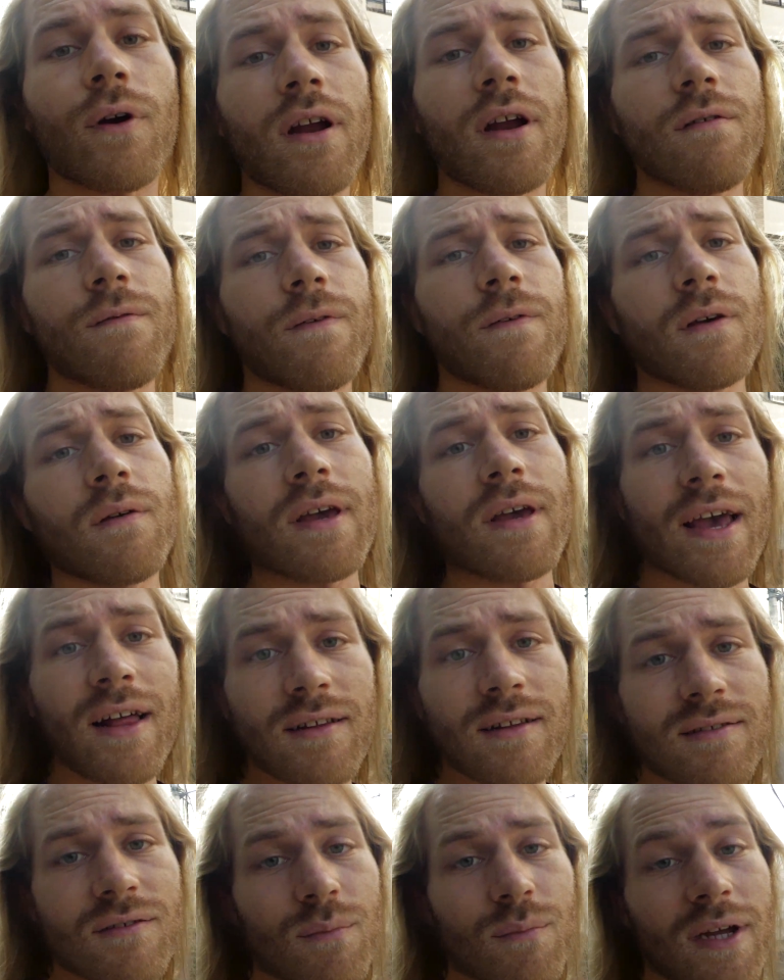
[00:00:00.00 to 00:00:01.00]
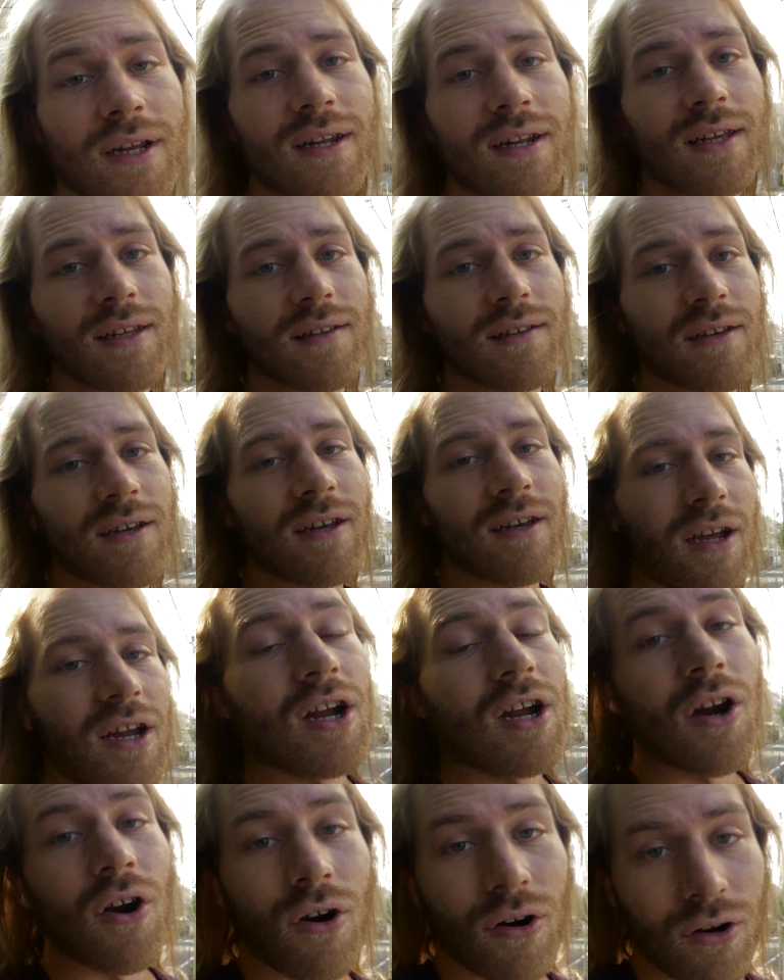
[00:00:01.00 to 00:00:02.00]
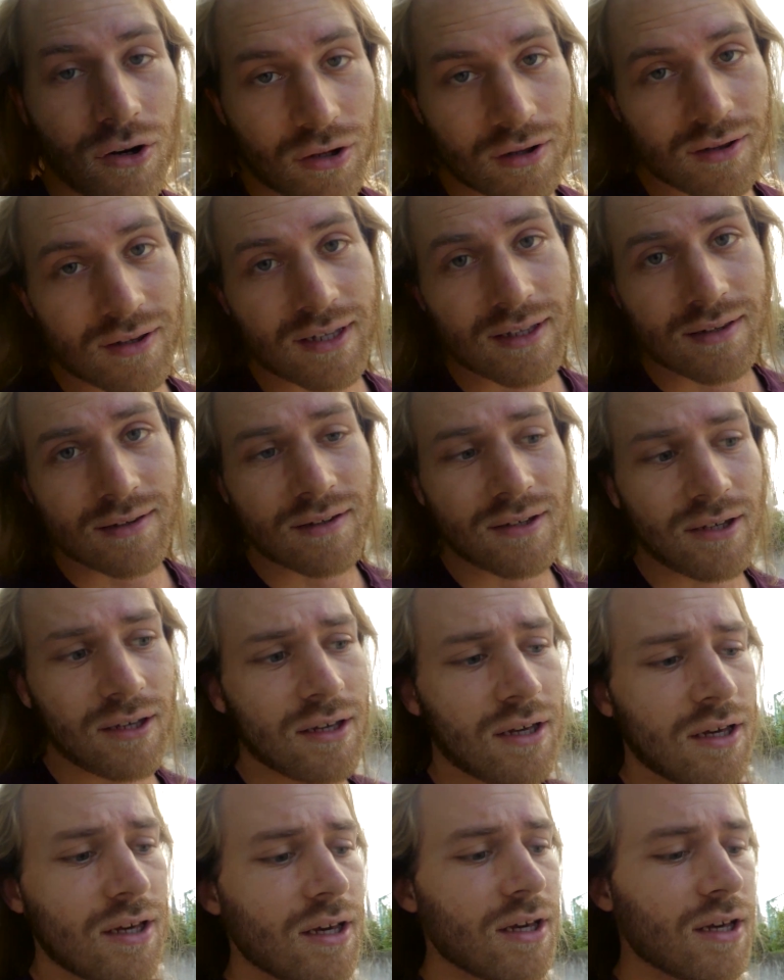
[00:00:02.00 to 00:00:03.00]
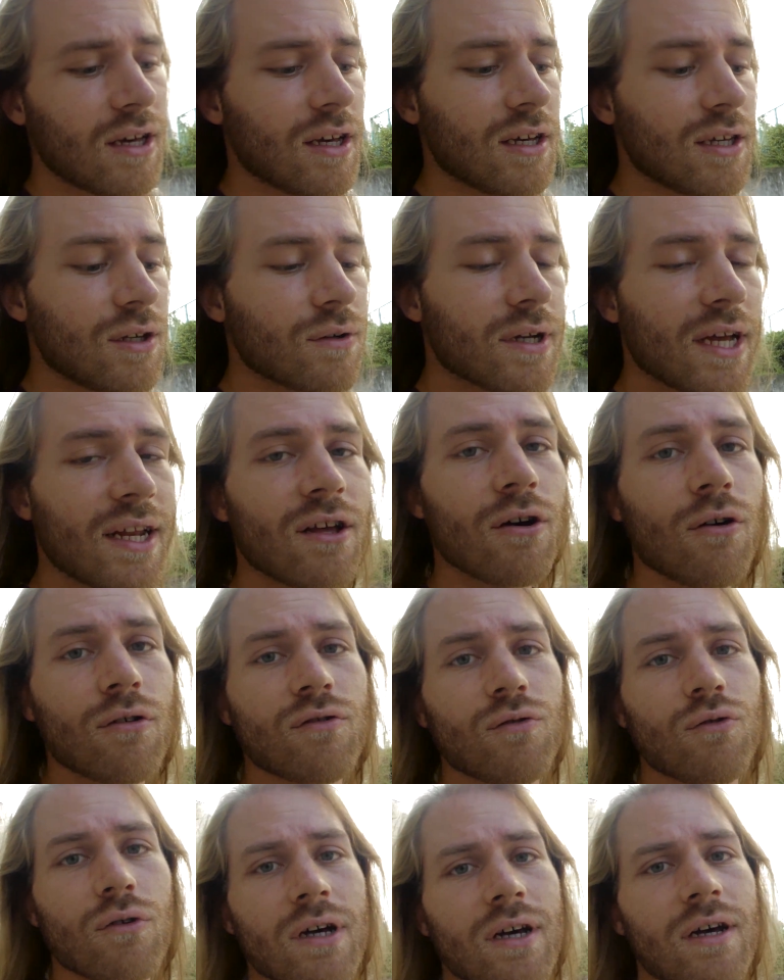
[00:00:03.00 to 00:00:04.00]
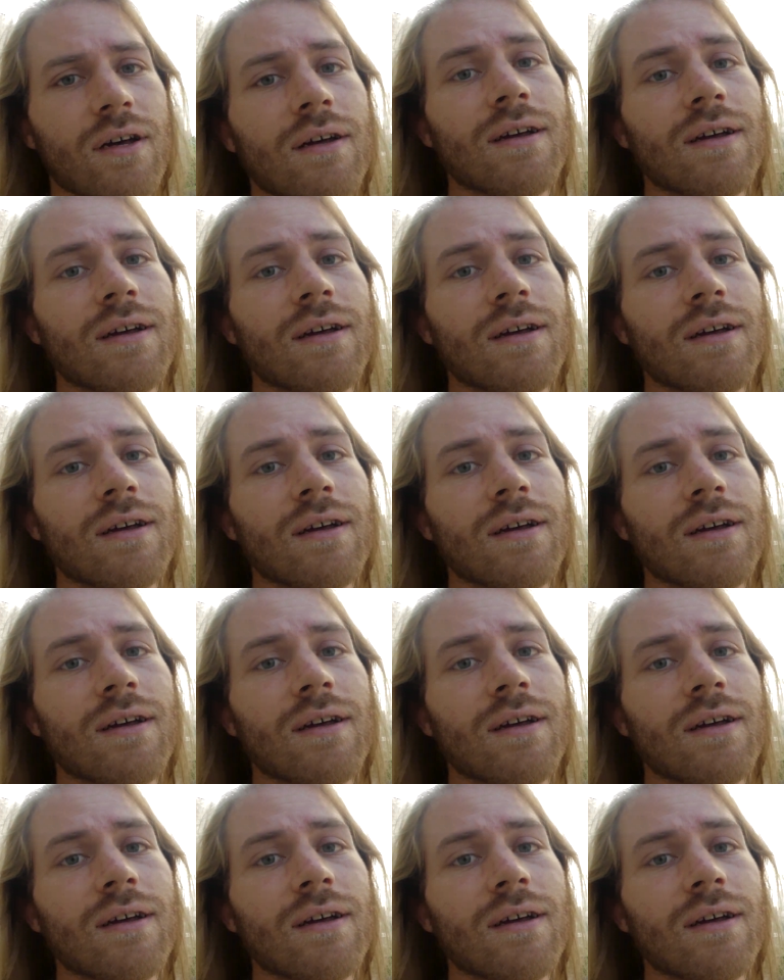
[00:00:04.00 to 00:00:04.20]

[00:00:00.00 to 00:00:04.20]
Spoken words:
everything else you might need or not need, you can go to a